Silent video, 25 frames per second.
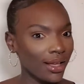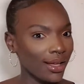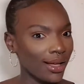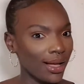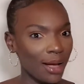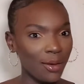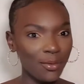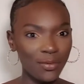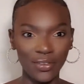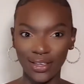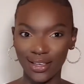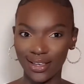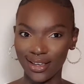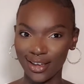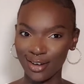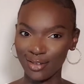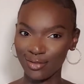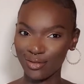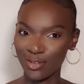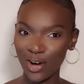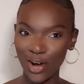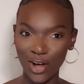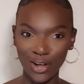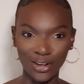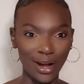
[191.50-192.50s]
I'm thinking,
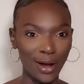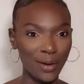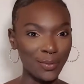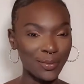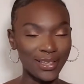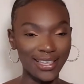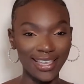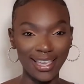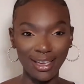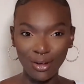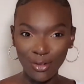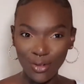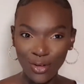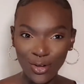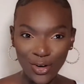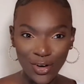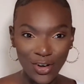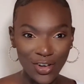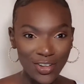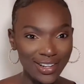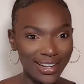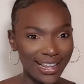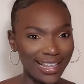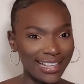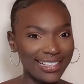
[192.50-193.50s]
raw, like, we get
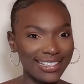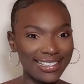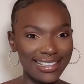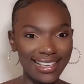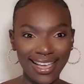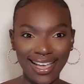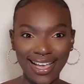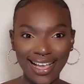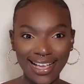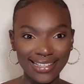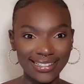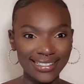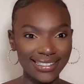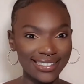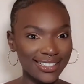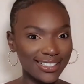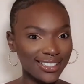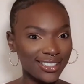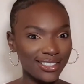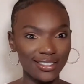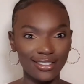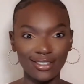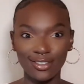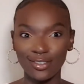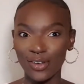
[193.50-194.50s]
on, like,
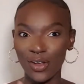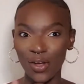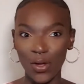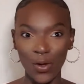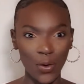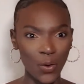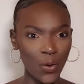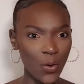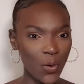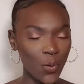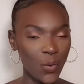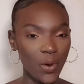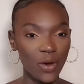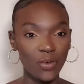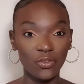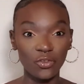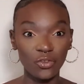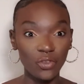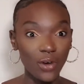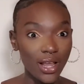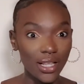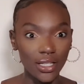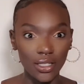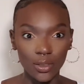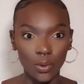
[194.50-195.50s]
yes, we're
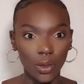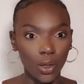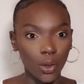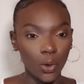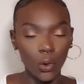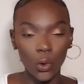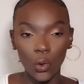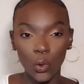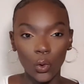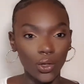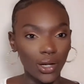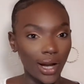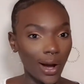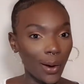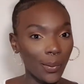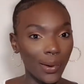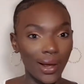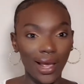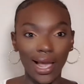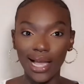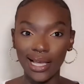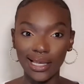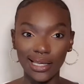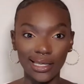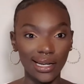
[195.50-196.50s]
friends, we're cool, like, we're
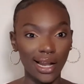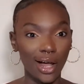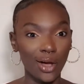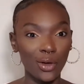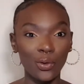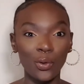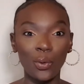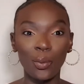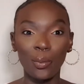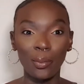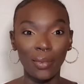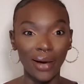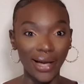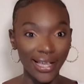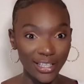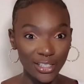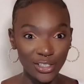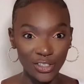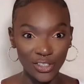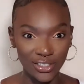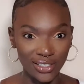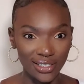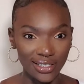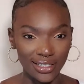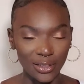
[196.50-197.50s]
hanging out, you're my
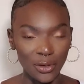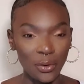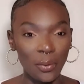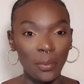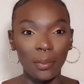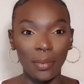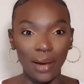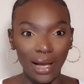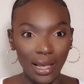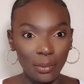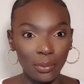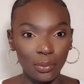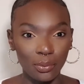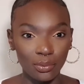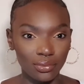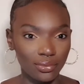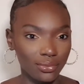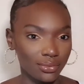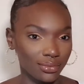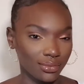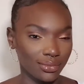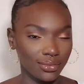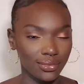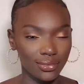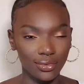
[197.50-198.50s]
G, you're
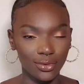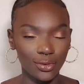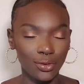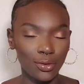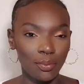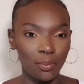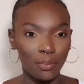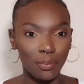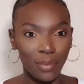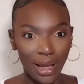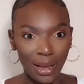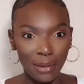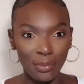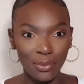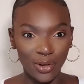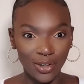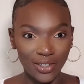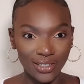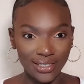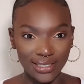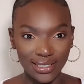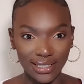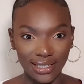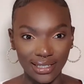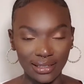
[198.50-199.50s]
my
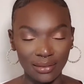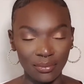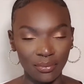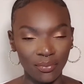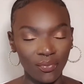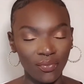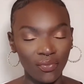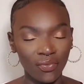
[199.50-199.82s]
person.